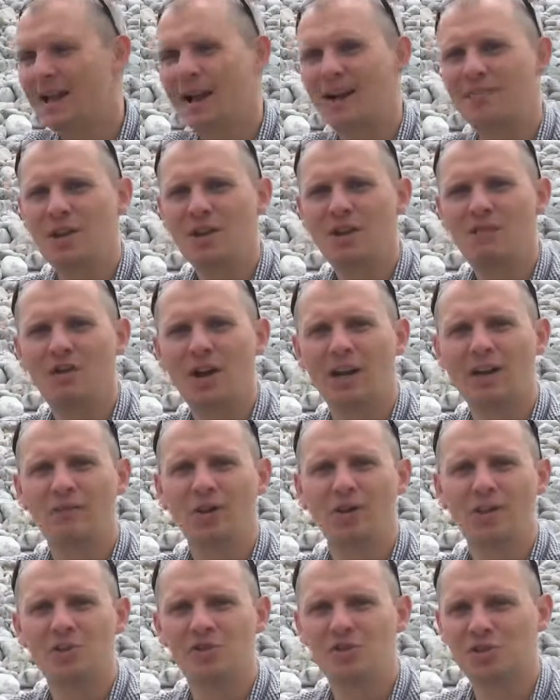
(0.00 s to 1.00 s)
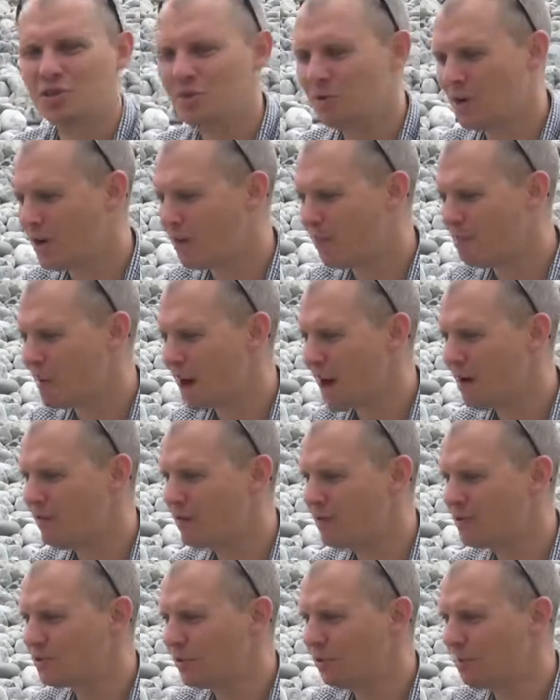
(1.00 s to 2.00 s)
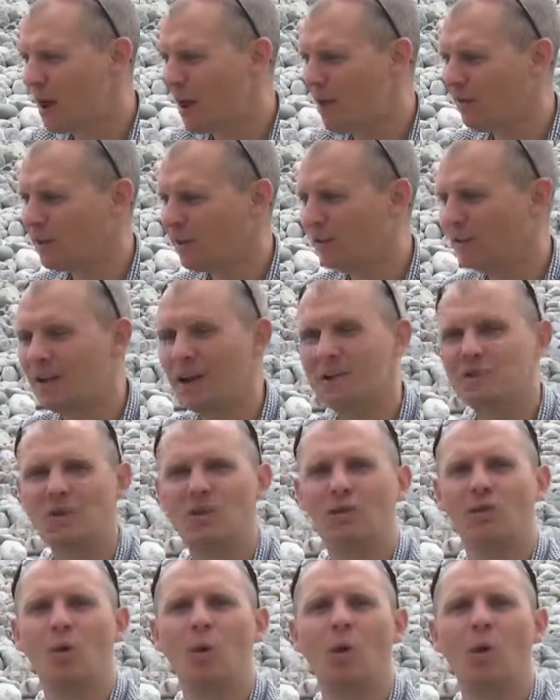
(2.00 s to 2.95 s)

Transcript: And then you've kind of got these two kind of barriers or parallel lines of